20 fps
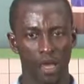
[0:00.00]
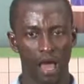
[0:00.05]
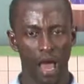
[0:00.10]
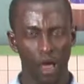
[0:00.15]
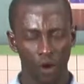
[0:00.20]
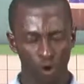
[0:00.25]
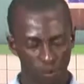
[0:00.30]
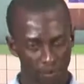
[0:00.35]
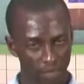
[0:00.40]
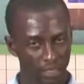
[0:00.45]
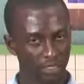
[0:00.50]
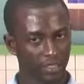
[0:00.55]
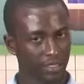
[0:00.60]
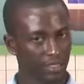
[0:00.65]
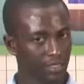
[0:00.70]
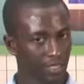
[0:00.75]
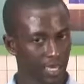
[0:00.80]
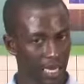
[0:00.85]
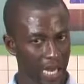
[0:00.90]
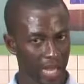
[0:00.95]
I hope this
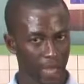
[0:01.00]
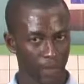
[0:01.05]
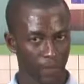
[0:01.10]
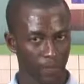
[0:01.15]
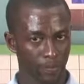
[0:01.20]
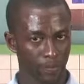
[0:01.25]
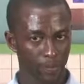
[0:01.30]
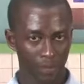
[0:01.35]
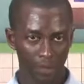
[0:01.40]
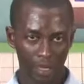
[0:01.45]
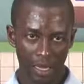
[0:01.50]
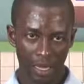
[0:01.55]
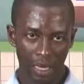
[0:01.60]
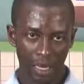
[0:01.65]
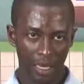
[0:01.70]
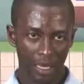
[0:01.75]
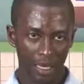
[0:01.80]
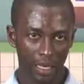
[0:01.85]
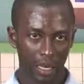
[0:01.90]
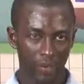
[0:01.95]
is clear.
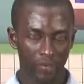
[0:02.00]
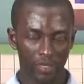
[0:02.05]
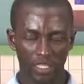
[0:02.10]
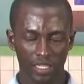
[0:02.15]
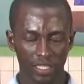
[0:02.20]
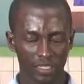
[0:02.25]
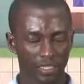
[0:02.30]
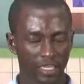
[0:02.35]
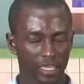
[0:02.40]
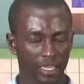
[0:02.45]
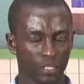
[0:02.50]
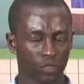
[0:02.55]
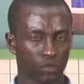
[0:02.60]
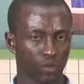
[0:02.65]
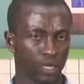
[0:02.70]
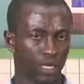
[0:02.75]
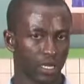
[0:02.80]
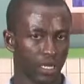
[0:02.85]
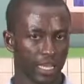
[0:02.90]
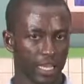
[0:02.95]
Let me just take it
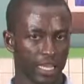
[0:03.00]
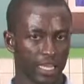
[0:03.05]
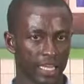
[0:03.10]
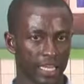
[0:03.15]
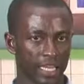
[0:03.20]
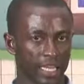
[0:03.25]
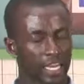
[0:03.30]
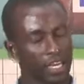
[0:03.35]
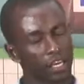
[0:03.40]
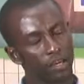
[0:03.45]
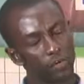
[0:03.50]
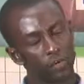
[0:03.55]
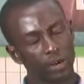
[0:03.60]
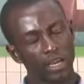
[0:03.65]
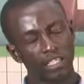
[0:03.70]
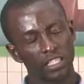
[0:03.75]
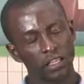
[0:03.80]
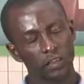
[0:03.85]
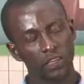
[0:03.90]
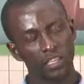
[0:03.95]
quickly again. In
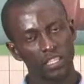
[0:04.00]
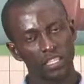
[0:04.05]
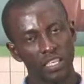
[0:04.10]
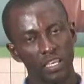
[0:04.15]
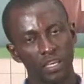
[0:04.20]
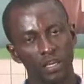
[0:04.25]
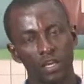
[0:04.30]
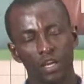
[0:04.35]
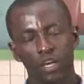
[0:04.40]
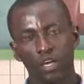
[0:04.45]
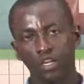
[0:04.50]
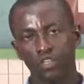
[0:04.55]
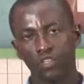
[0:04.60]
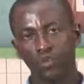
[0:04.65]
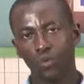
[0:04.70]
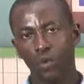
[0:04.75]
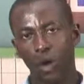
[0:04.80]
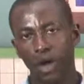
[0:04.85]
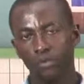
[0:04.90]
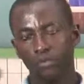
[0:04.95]
creativity,
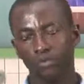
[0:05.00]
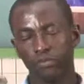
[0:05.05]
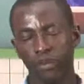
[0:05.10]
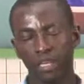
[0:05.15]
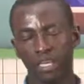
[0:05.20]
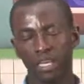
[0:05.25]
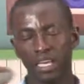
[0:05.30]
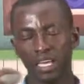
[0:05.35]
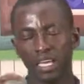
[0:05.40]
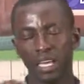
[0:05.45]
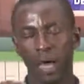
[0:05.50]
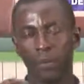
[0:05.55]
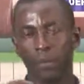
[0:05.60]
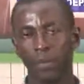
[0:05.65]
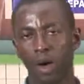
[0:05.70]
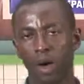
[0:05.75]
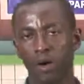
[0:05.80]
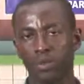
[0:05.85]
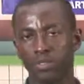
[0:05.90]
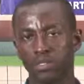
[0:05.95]
you are thinking
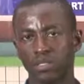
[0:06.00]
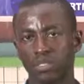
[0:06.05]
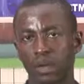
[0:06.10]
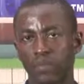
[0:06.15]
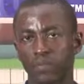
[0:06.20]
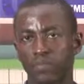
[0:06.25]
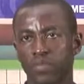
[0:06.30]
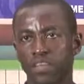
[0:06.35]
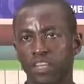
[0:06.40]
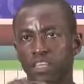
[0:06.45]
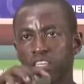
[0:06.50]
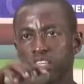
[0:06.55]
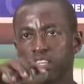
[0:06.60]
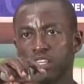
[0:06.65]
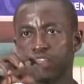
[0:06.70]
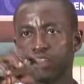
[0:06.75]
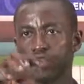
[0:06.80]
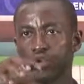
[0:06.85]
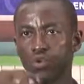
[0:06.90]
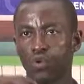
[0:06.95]
about something
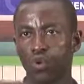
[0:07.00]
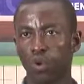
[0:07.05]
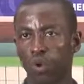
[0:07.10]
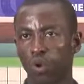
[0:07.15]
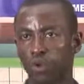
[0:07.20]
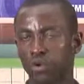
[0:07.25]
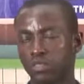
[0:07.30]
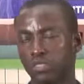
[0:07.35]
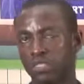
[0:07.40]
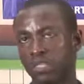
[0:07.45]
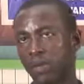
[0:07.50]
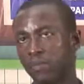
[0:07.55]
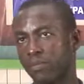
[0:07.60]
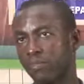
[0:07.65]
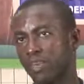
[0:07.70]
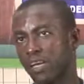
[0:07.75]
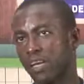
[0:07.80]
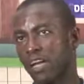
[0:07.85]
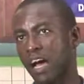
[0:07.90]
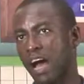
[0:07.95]
new or
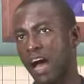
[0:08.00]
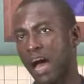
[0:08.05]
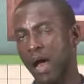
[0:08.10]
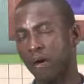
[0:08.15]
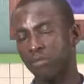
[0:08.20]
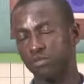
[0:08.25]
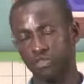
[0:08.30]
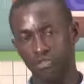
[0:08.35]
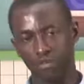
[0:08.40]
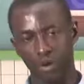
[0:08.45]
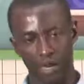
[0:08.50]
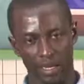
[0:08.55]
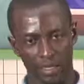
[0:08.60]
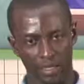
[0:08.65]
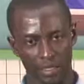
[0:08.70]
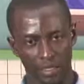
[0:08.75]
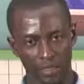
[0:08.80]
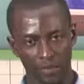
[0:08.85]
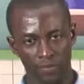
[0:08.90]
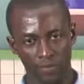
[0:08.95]
something
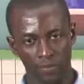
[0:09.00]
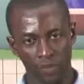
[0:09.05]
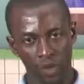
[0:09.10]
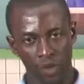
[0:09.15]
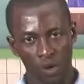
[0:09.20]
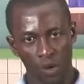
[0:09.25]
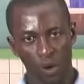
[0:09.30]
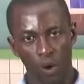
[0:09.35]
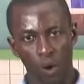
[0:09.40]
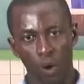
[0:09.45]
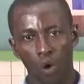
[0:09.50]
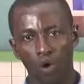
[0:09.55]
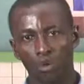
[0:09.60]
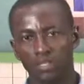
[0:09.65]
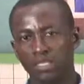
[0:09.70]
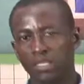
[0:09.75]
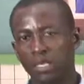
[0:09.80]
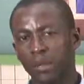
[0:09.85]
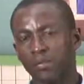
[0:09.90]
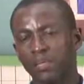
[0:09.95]
abstract
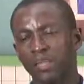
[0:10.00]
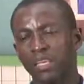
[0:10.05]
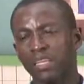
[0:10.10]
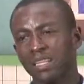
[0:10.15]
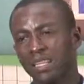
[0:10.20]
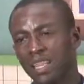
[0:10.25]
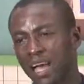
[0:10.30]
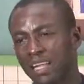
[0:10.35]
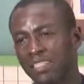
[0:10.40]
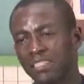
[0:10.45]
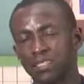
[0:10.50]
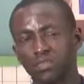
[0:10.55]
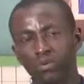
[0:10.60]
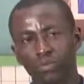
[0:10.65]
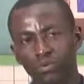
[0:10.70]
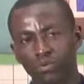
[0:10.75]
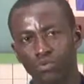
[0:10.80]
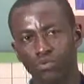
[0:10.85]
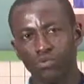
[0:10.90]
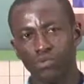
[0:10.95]
or something that
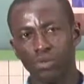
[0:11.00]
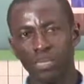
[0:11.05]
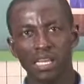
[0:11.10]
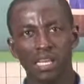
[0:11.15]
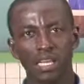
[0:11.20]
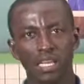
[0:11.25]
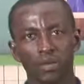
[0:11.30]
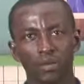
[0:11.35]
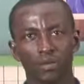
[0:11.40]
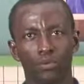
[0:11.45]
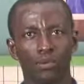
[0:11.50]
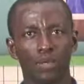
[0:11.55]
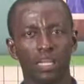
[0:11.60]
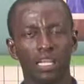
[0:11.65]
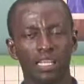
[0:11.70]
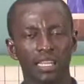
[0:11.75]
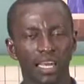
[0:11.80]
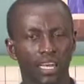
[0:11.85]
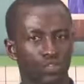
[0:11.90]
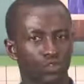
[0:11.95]
really,
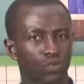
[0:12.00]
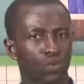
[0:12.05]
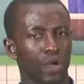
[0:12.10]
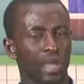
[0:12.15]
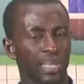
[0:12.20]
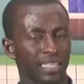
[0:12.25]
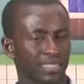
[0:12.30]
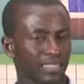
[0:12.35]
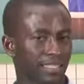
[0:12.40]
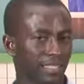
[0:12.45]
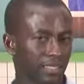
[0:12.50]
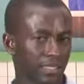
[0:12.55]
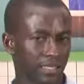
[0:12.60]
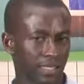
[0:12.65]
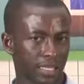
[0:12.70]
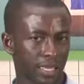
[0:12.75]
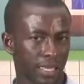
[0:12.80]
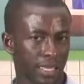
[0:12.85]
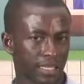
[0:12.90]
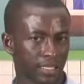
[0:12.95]
really does not
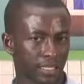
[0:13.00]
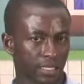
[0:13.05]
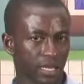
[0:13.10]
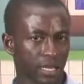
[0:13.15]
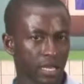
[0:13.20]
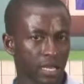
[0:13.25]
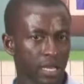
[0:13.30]
exist yet.